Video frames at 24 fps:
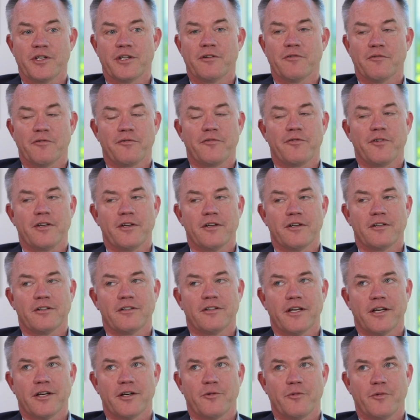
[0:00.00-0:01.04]
didn't feel
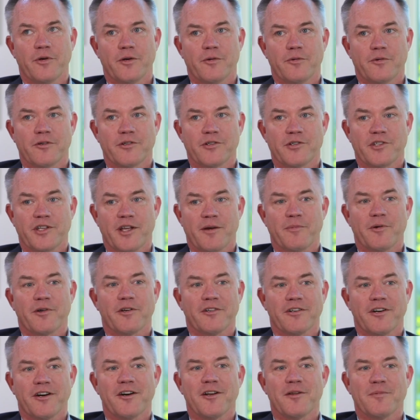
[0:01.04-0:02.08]
like we were stepping
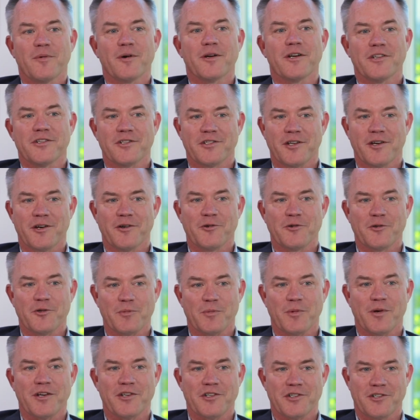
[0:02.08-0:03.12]
on anybody's toes
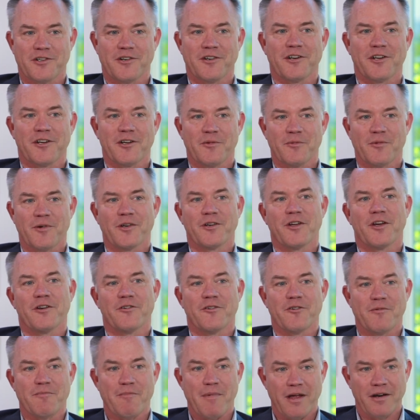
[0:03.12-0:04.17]
by starting a
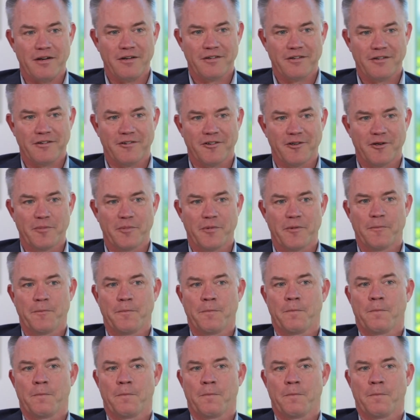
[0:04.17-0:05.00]
100 men group.